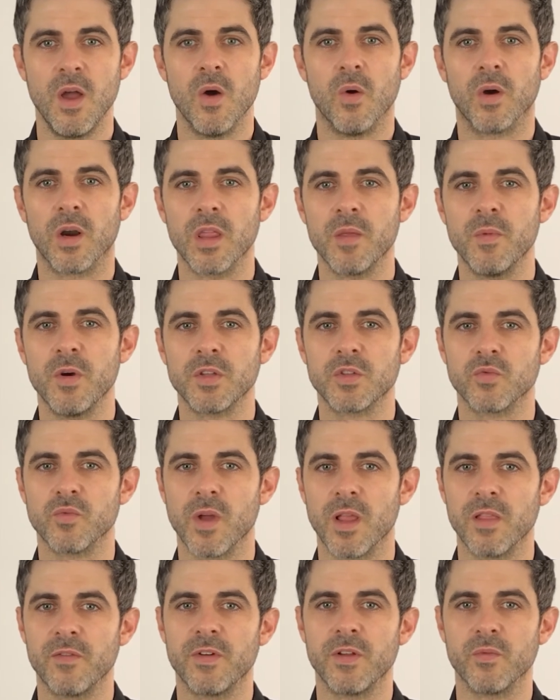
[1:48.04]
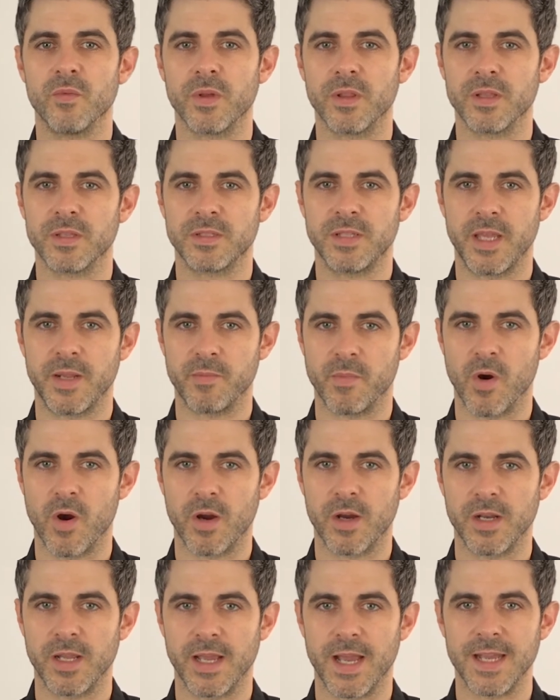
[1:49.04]
One of the most relevant real estate
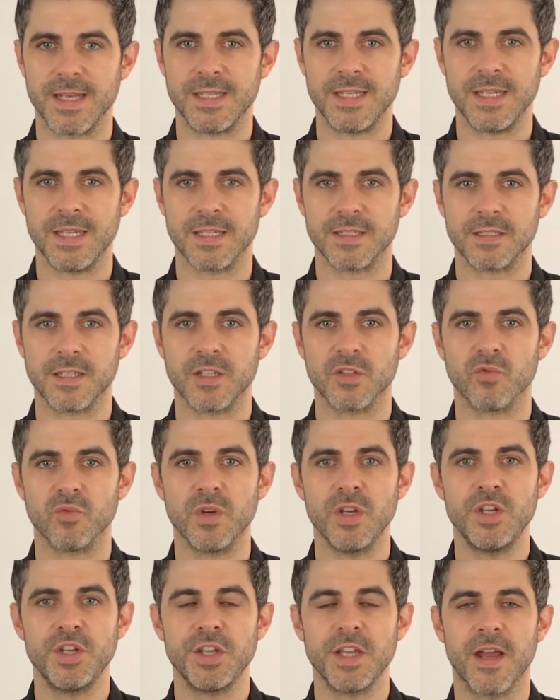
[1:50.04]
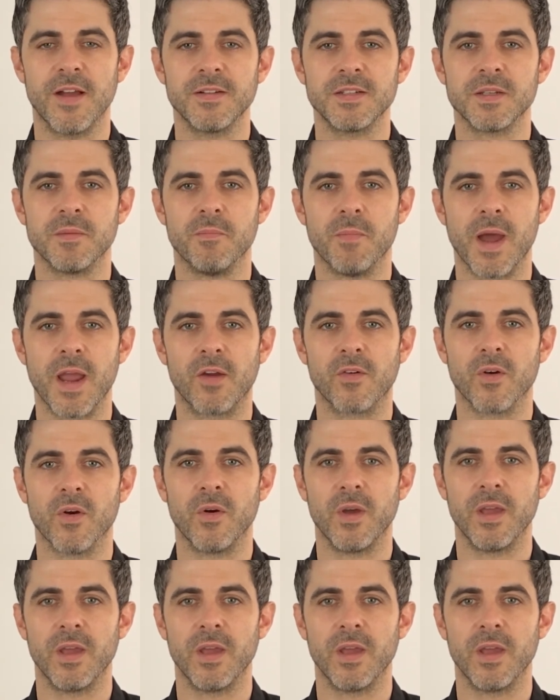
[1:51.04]
marketing ideas is reaching out to micro